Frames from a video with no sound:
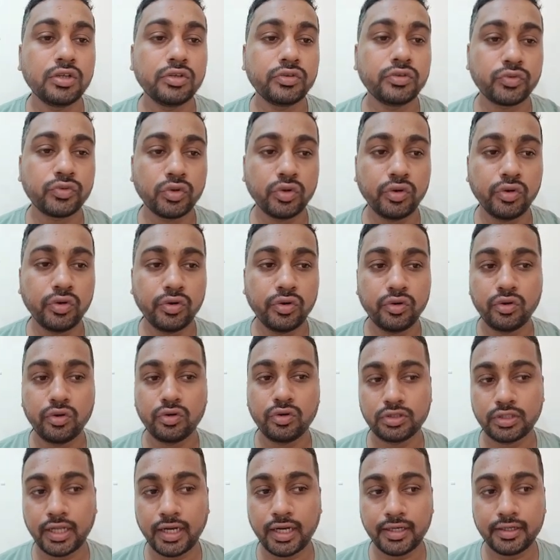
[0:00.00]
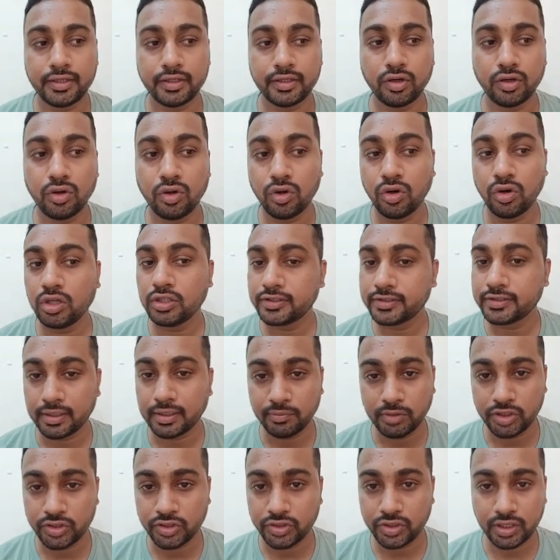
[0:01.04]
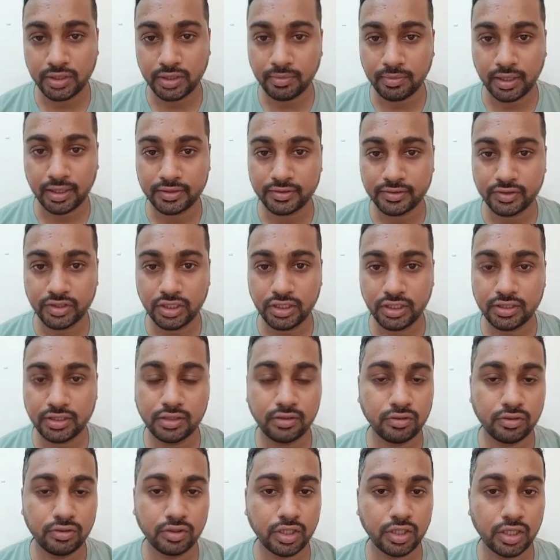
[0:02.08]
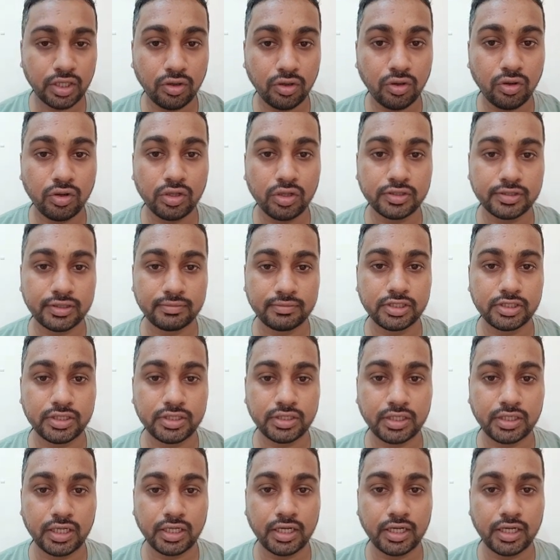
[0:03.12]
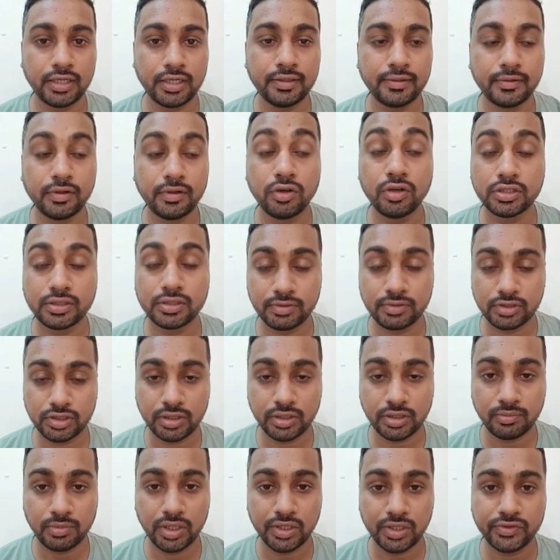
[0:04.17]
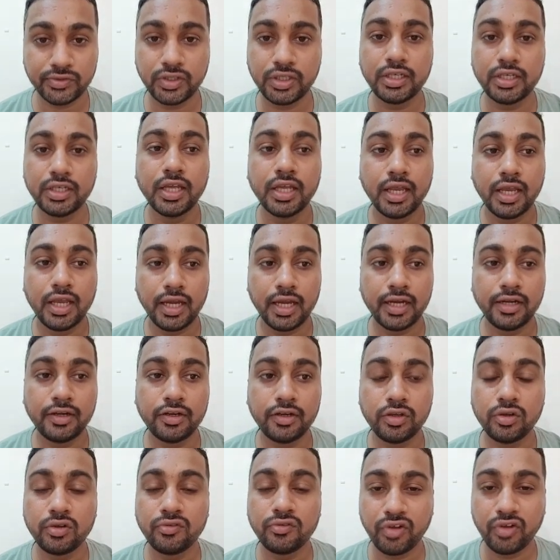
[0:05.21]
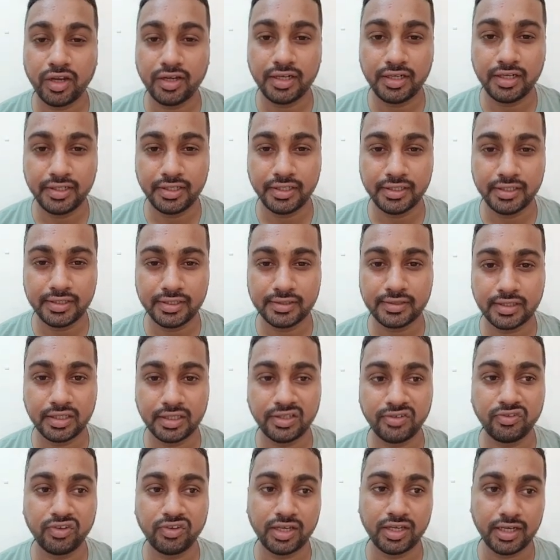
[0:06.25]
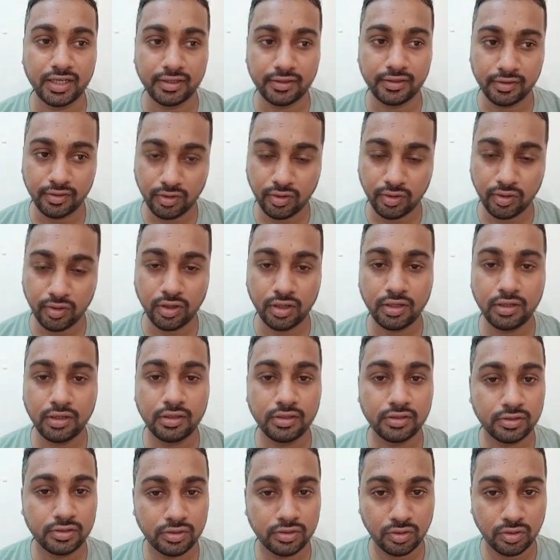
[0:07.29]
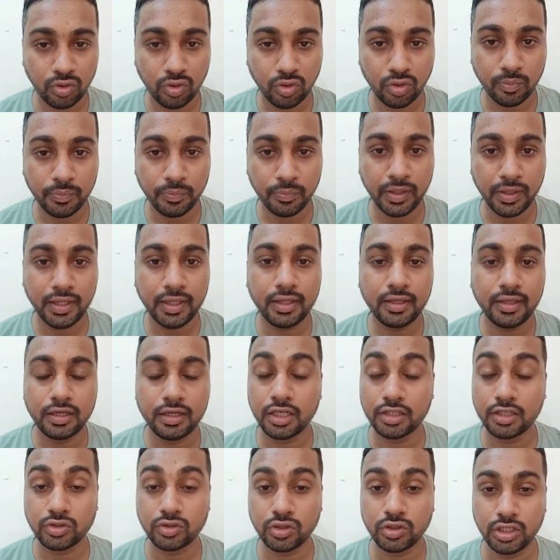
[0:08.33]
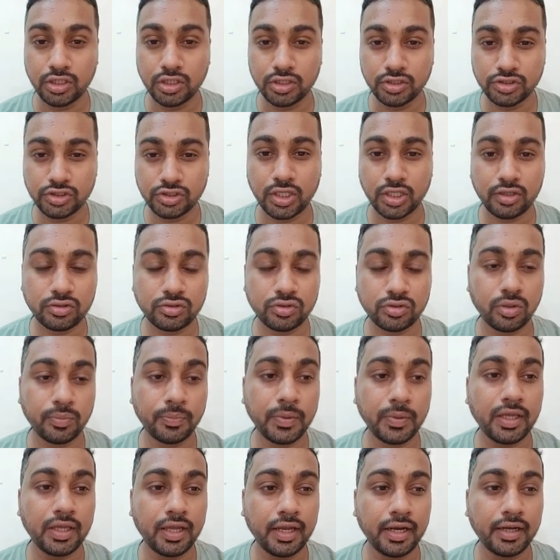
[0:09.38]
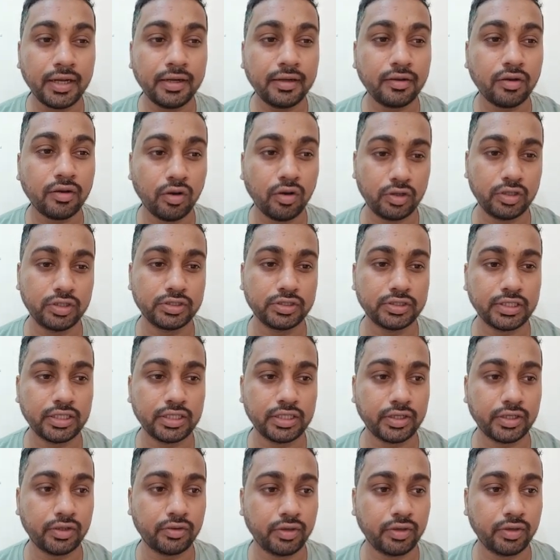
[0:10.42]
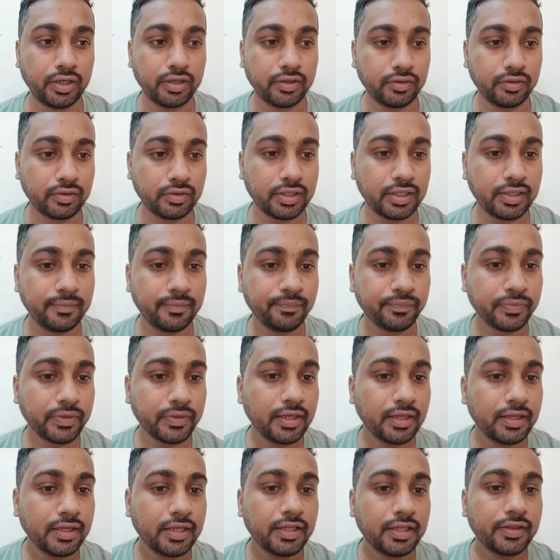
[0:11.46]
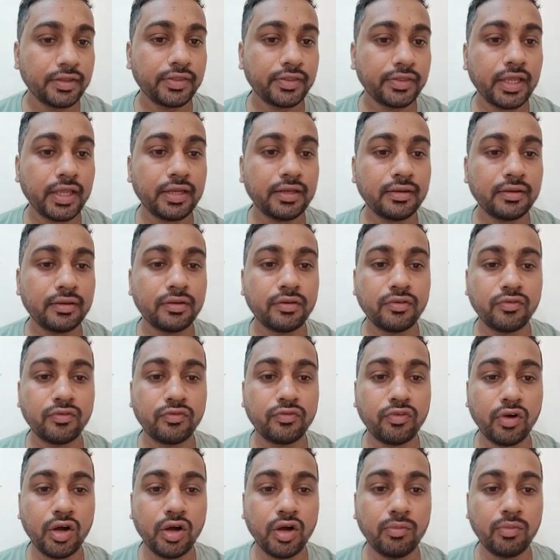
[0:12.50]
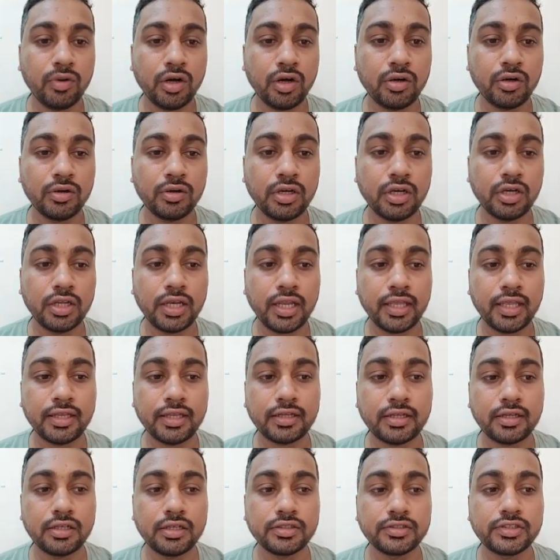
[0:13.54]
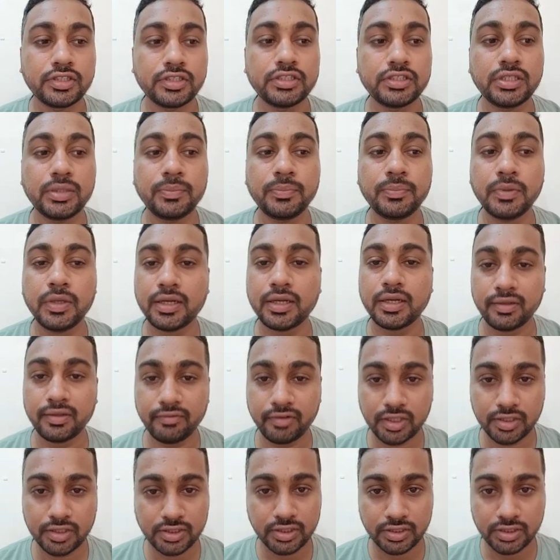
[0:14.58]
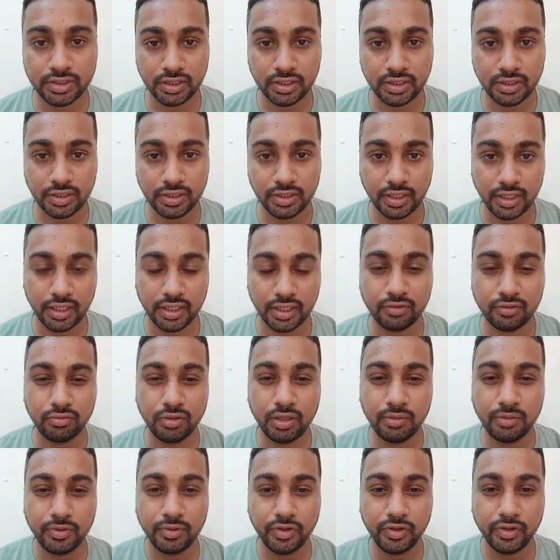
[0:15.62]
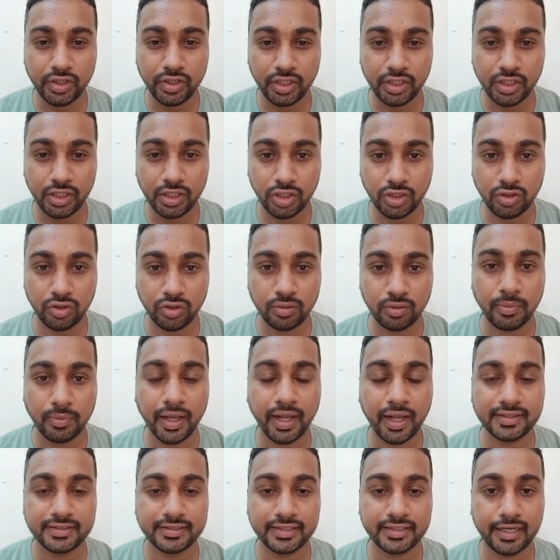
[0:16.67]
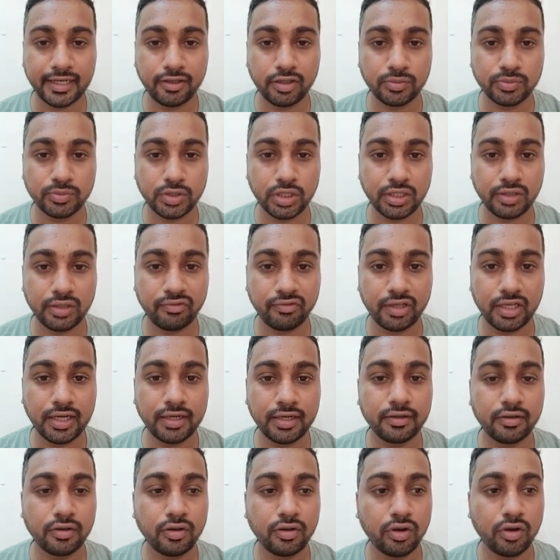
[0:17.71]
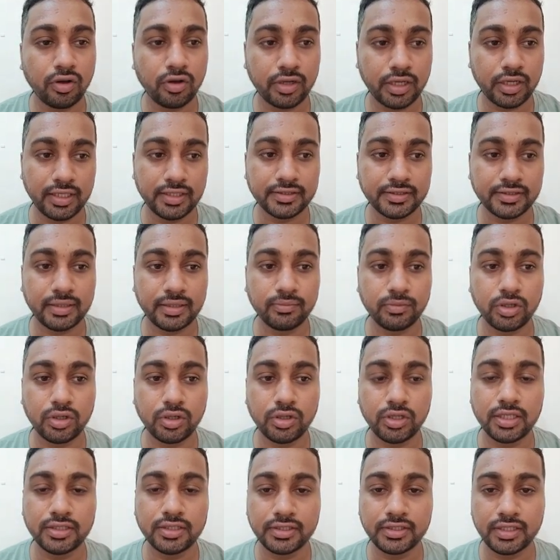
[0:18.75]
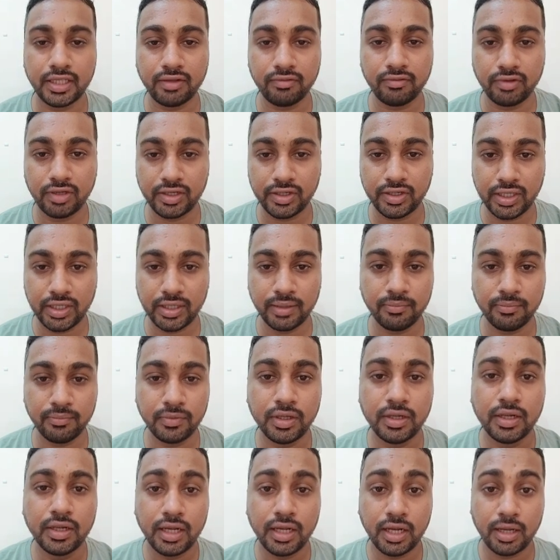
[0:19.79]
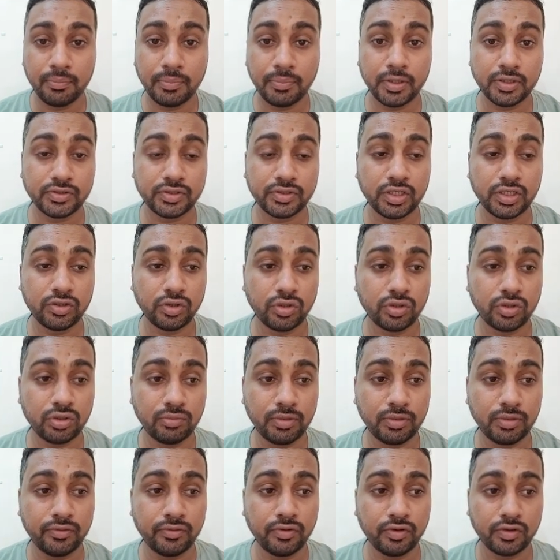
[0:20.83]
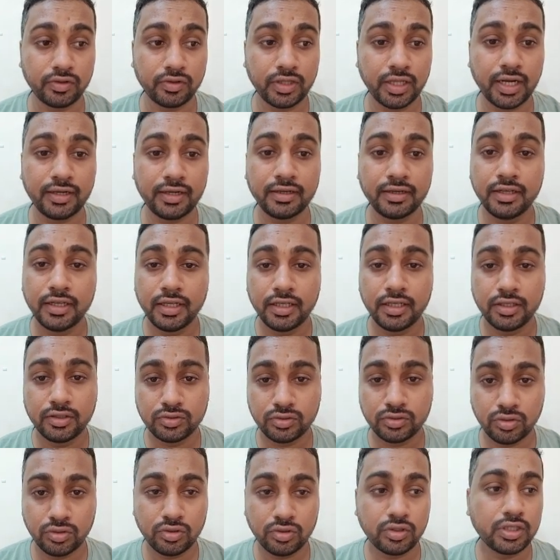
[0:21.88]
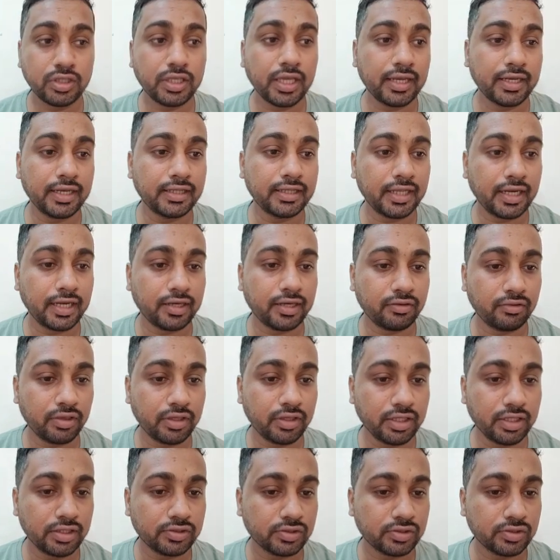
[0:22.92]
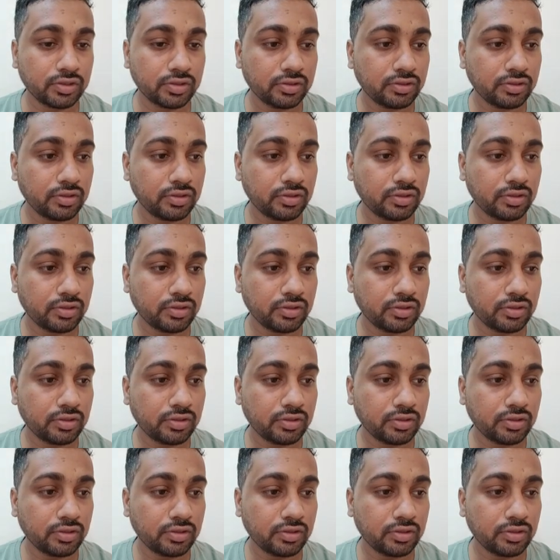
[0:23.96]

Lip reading: So that all semester marksheet, okay, all semester card, all semester marksheet, and your final degree certificate, all copy, xerox copy and original required. Okay, then form of like CGPA conversation, it will be written in your back side of certificate, or in some college they will give a personal document for that, so carry that one also.